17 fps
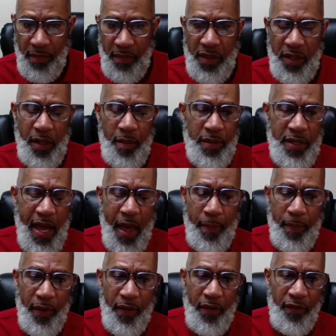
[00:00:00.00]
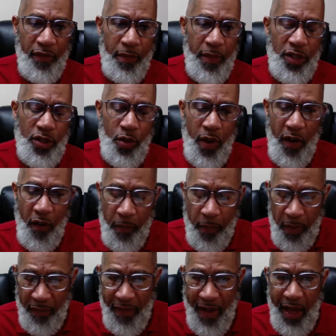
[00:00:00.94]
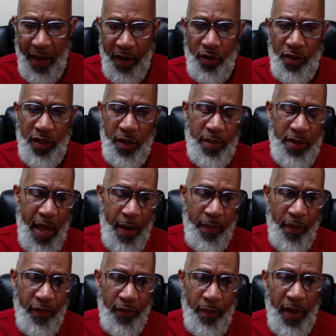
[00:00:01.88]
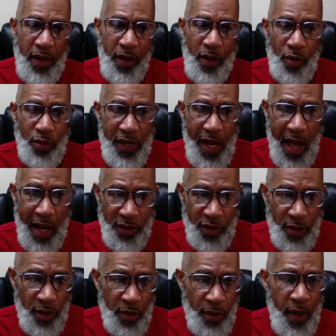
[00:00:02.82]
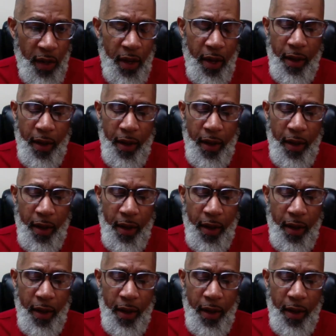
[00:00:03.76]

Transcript: some type of mental health provider, some type of medical doctor,